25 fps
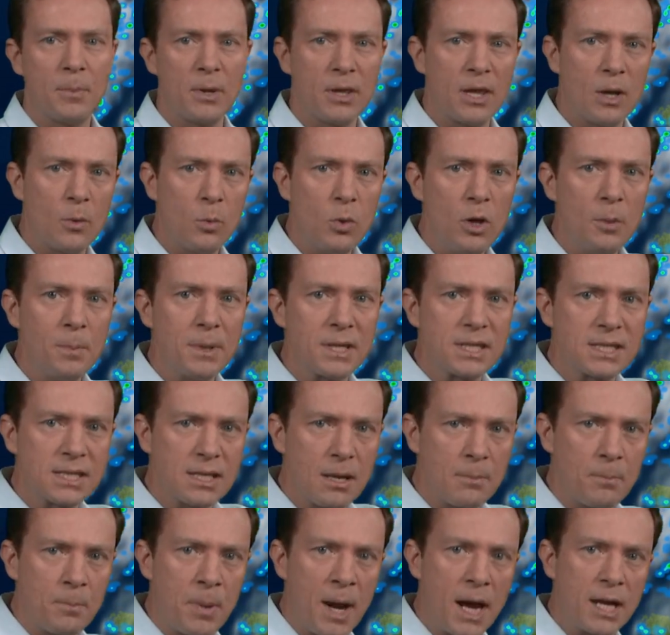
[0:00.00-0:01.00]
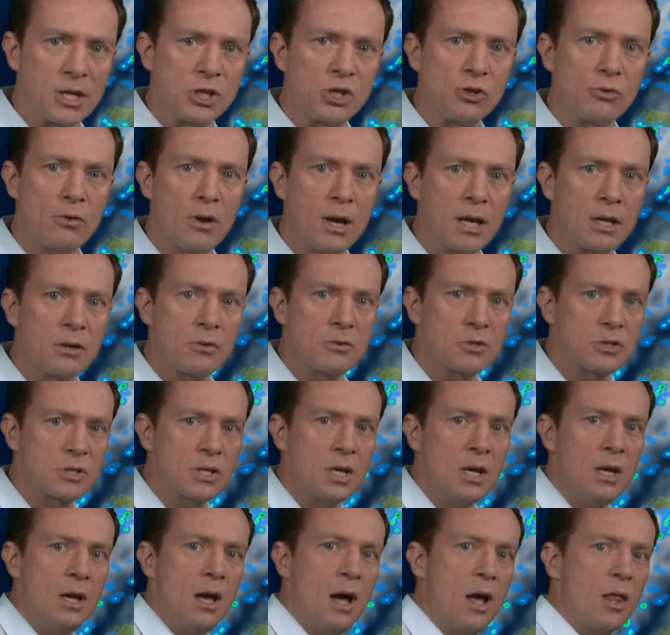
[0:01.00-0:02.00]
but there will be some patchy rain
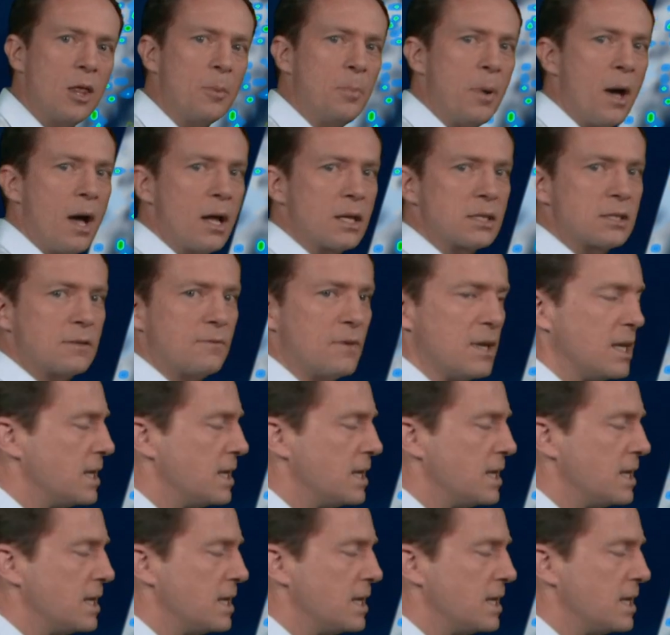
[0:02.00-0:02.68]
across other parts of